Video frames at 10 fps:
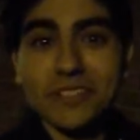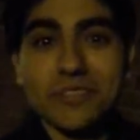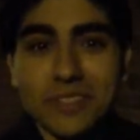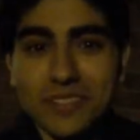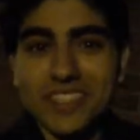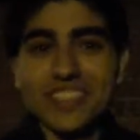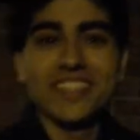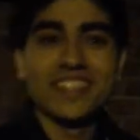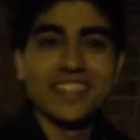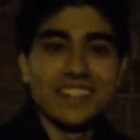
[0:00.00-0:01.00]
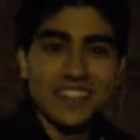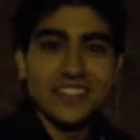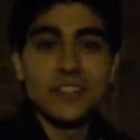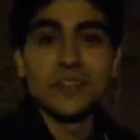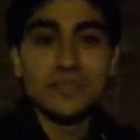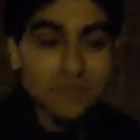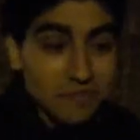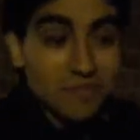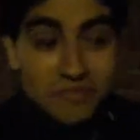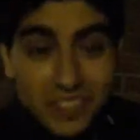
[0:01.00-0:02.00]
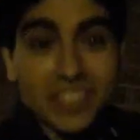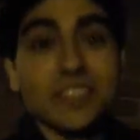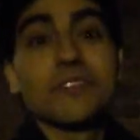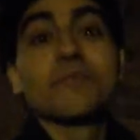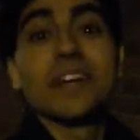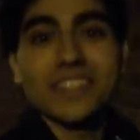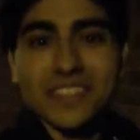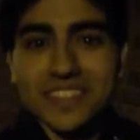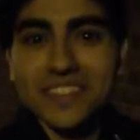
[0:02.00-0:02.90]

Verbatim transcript: firm and uh, you know did different method.